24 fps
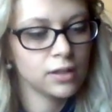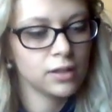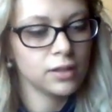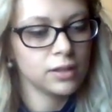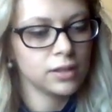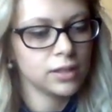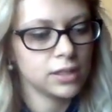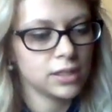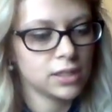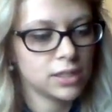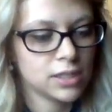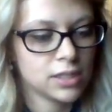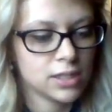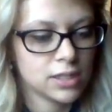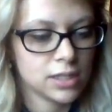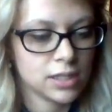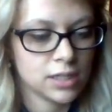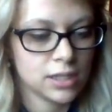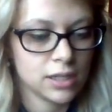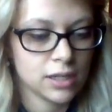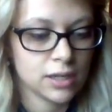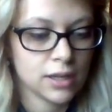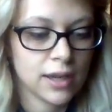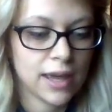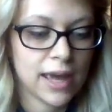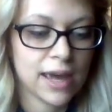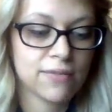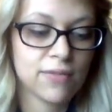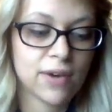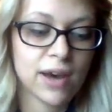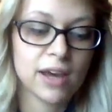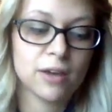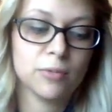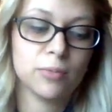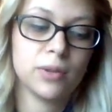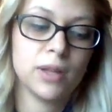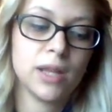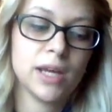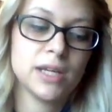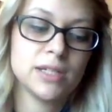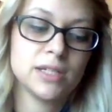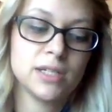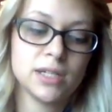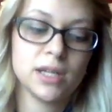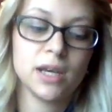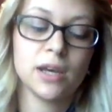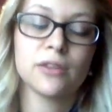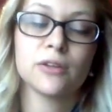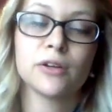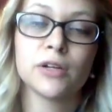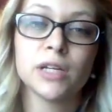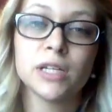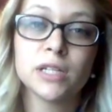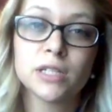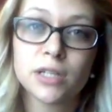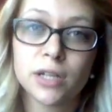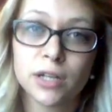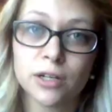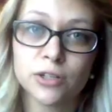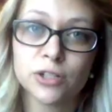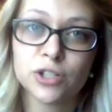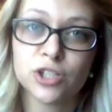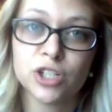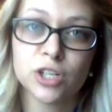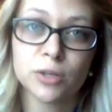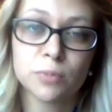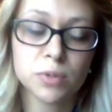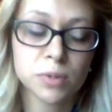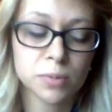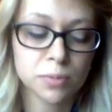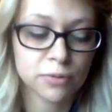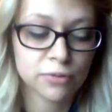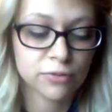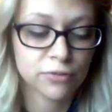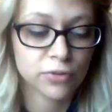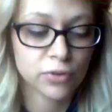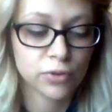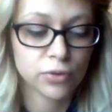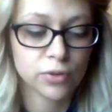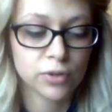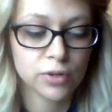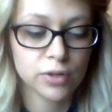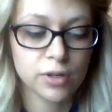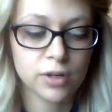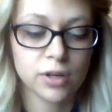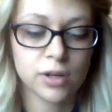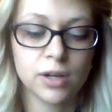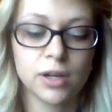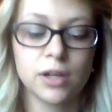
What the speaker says: Let's see, have I applied to other internships before?